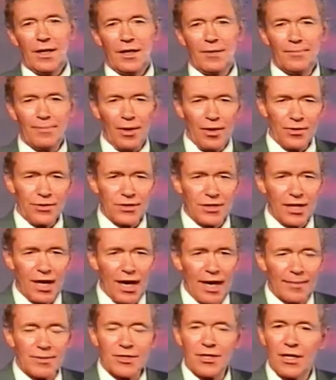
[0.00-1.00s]
both
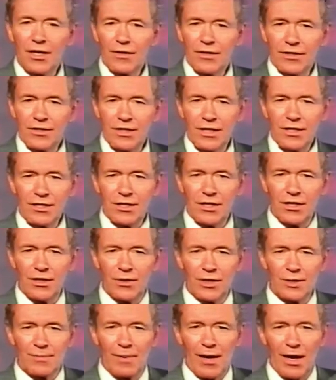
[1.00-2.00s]
types, the DCU
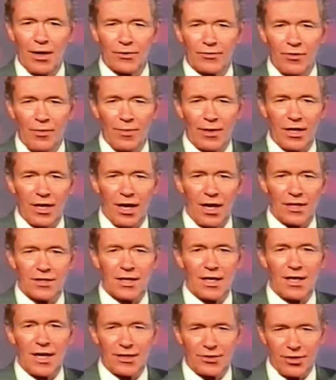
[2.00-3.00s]
is powered from the car's
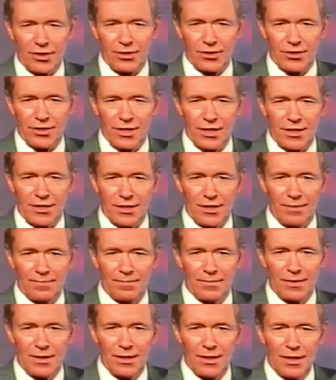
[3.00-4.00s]
electrical system.
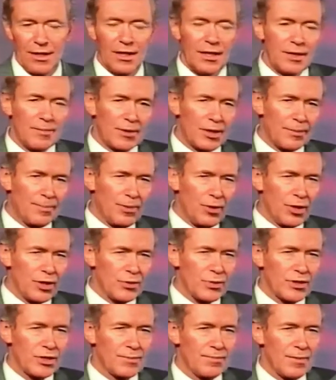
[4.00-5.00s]
But a point
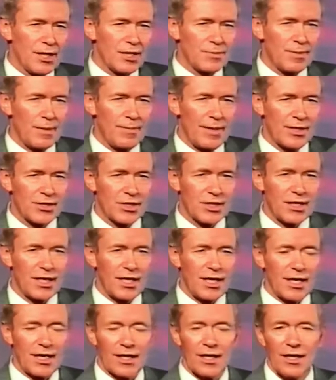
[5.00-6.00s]
which must be mentioned
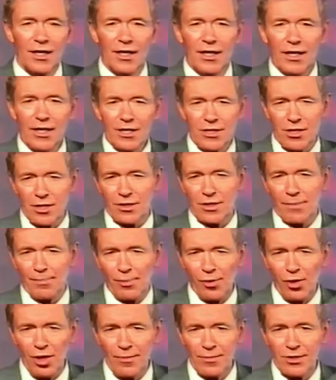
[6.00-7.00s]
here is that
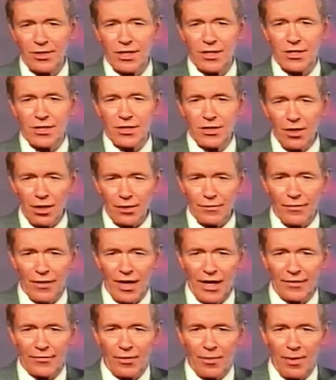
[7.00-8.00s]
deployment is not
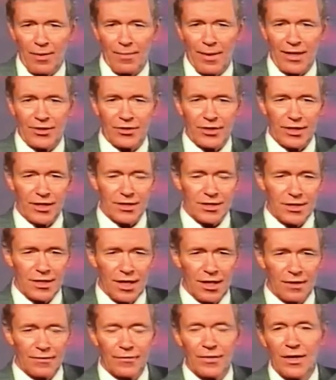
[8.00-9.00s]
fired from the battery
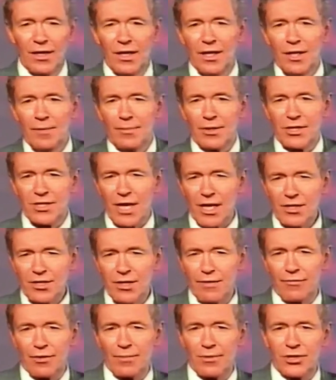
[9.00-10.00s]
itself, but is actually
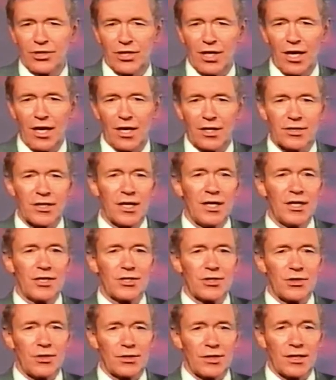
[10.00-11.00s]
from a charge
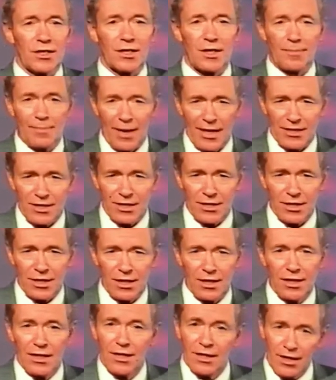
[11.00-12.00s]
stored in a capacitor
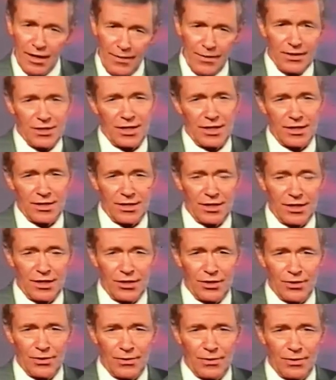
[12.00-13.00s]
in the DCU.